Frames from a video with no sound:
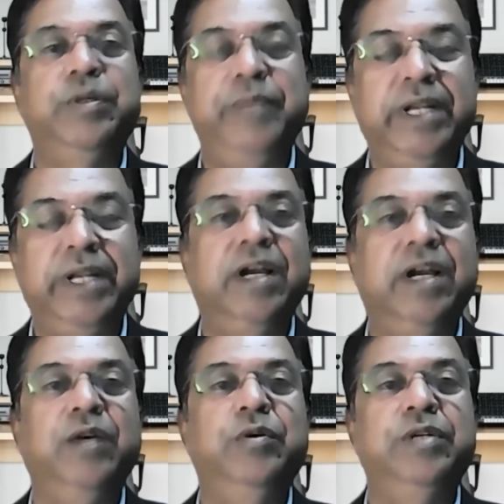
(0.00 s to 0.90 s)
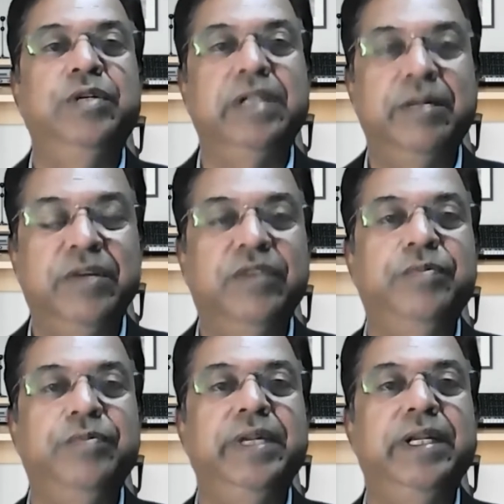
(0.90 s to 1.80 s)
meeting out, number
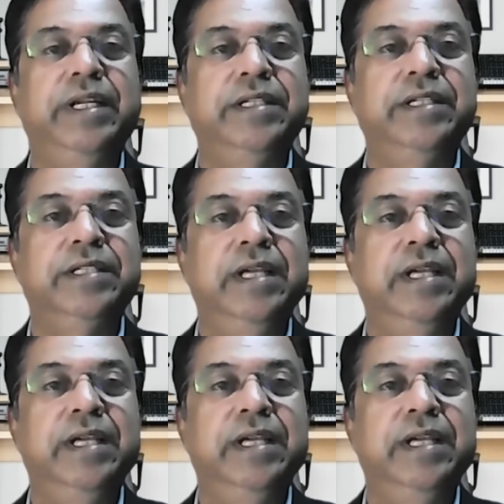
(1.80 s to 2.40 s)
of meetings,